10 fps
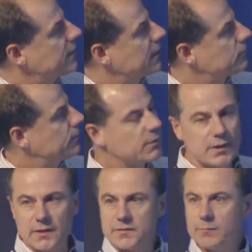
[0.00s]
lakes, we
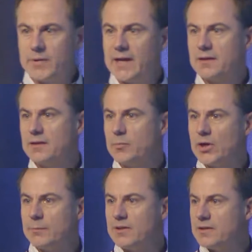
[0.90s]
realized that back in the
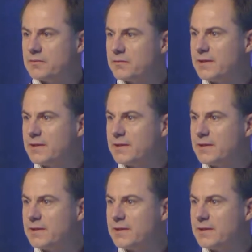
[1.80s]
bottom of these